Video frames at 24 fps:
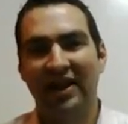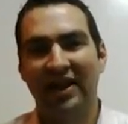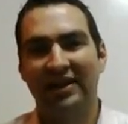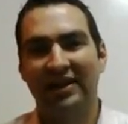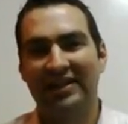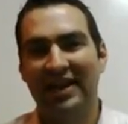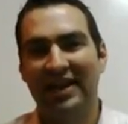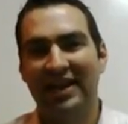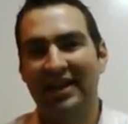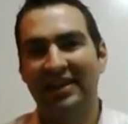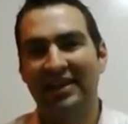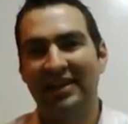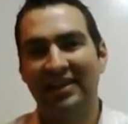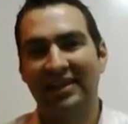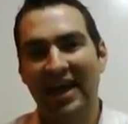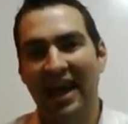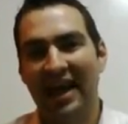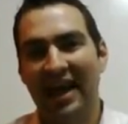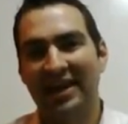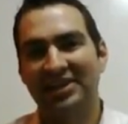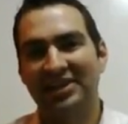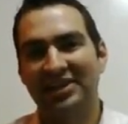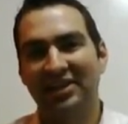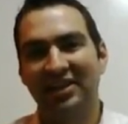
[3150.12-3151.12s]
taken the
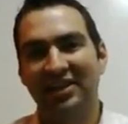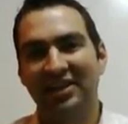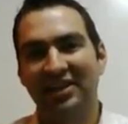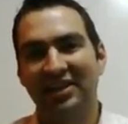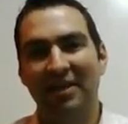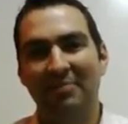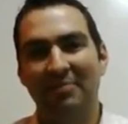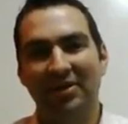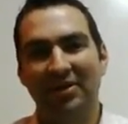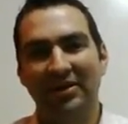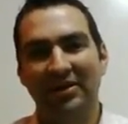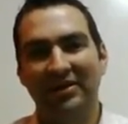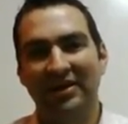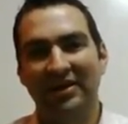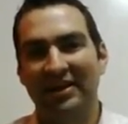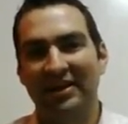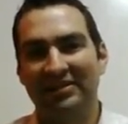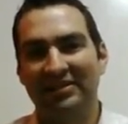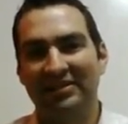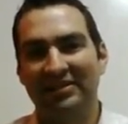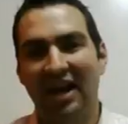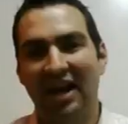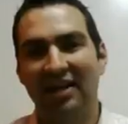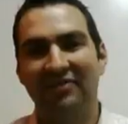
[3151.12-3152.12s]
action, not put things
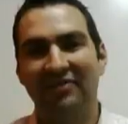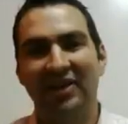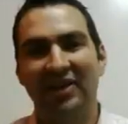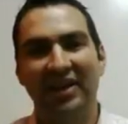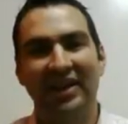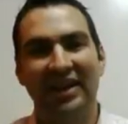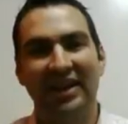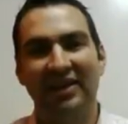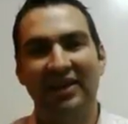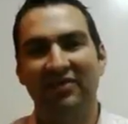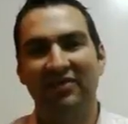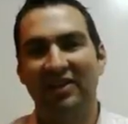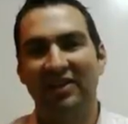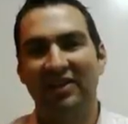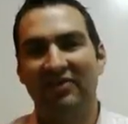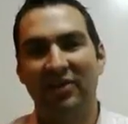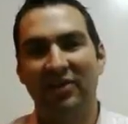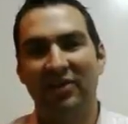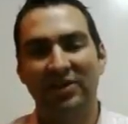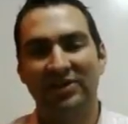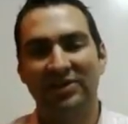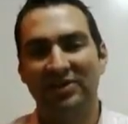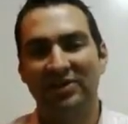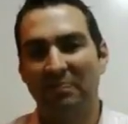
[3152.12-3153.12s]
off, even if
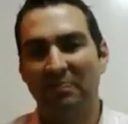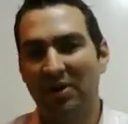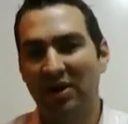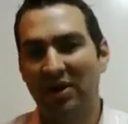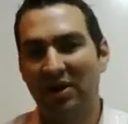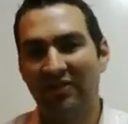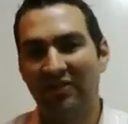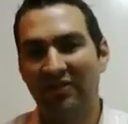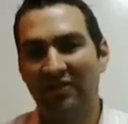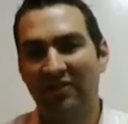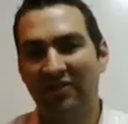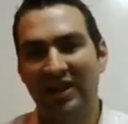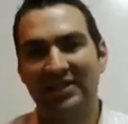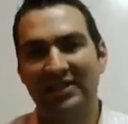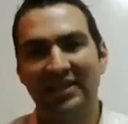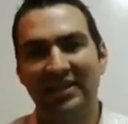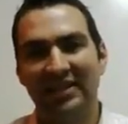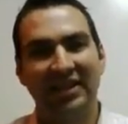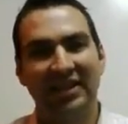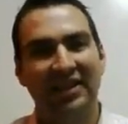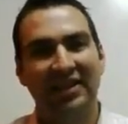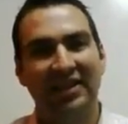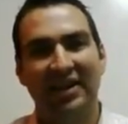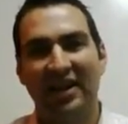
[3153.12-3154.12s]
it wasn't perfect.
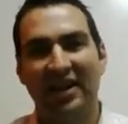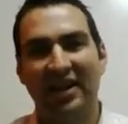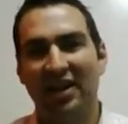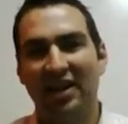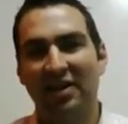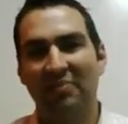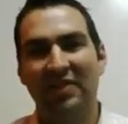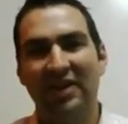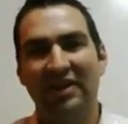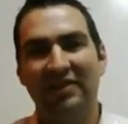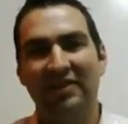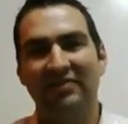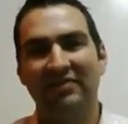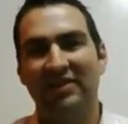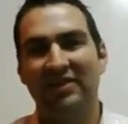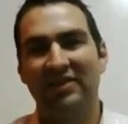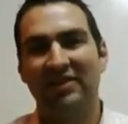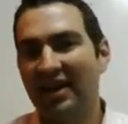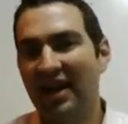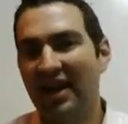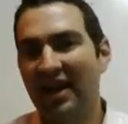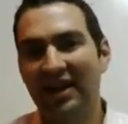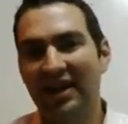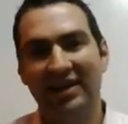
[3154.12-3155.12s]
They
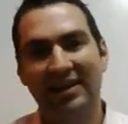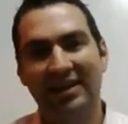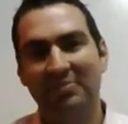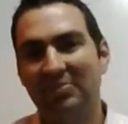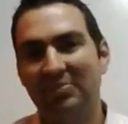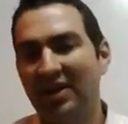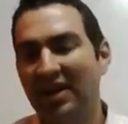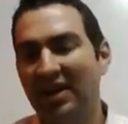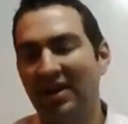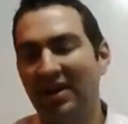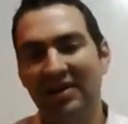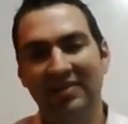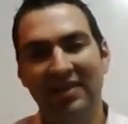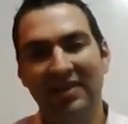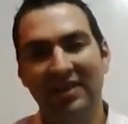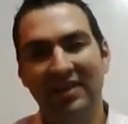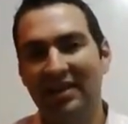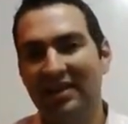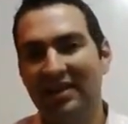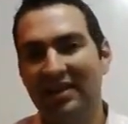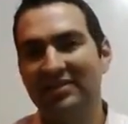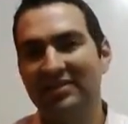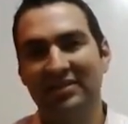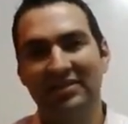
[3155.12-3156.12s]
got it up there, and then
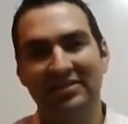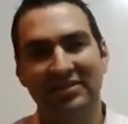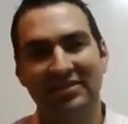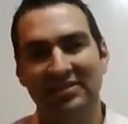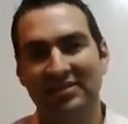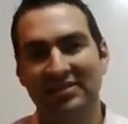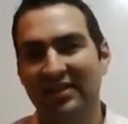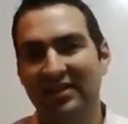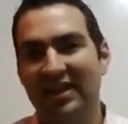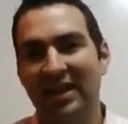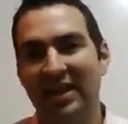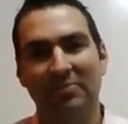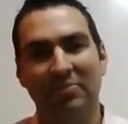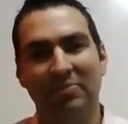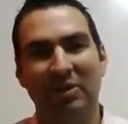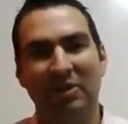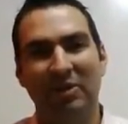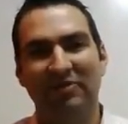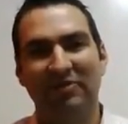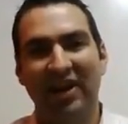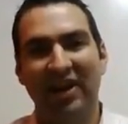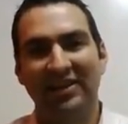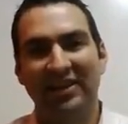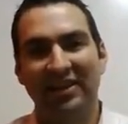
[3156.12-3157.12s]
they just kept
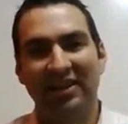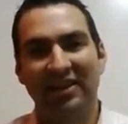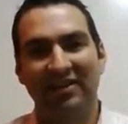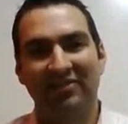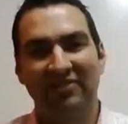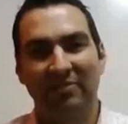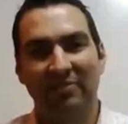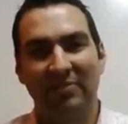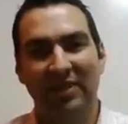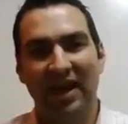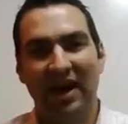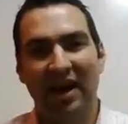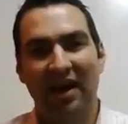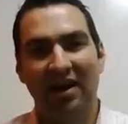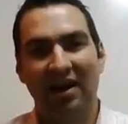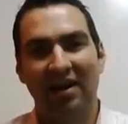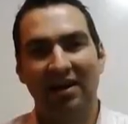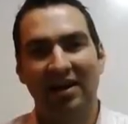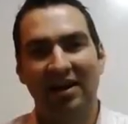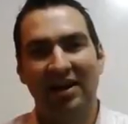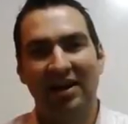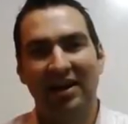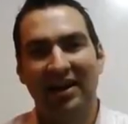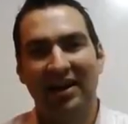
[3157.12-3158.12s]
perfecting it from there.
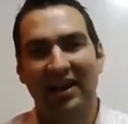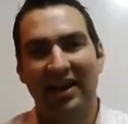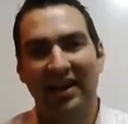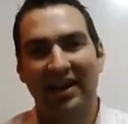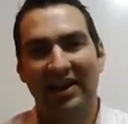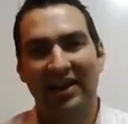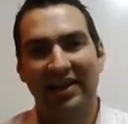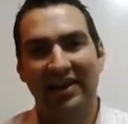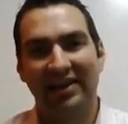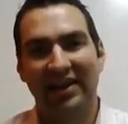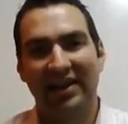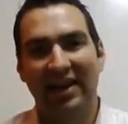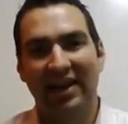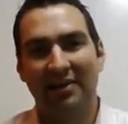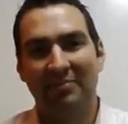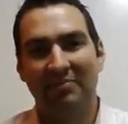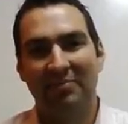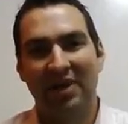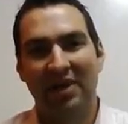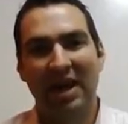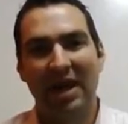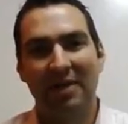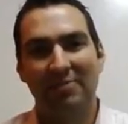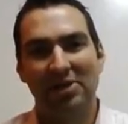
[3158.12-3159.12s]
And
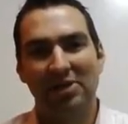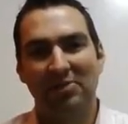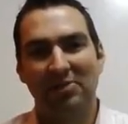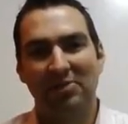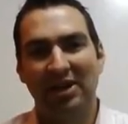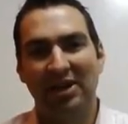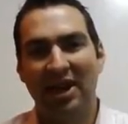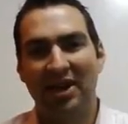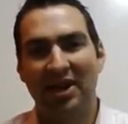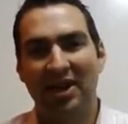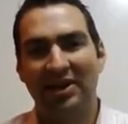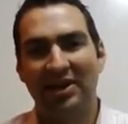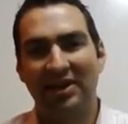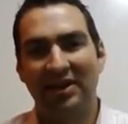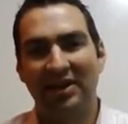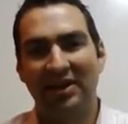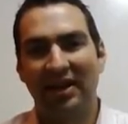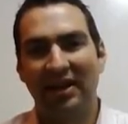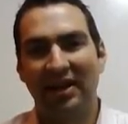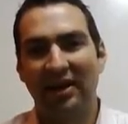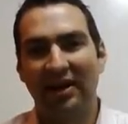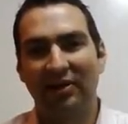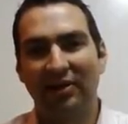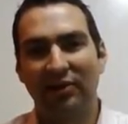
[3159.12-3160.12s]
I'm happy to be counted in
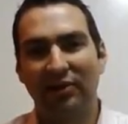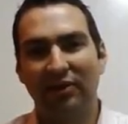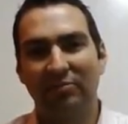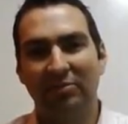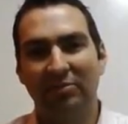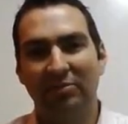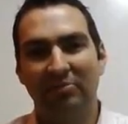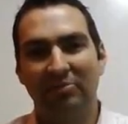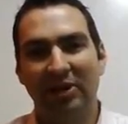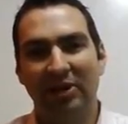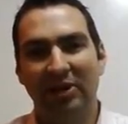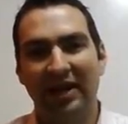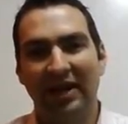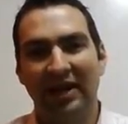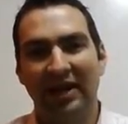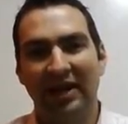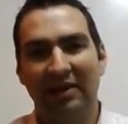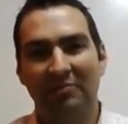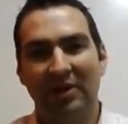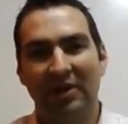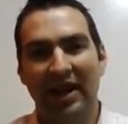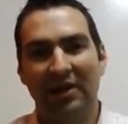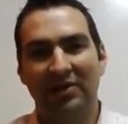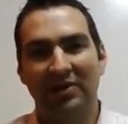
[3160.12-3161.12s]
that group.
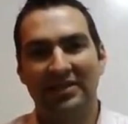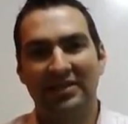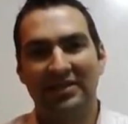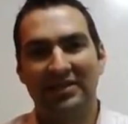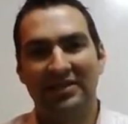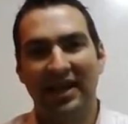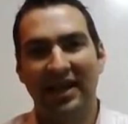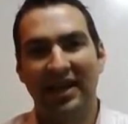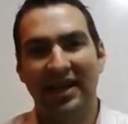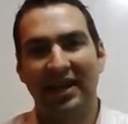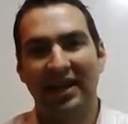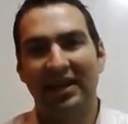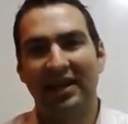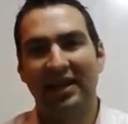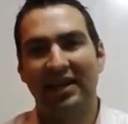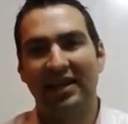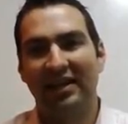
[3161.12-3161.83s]
But I would say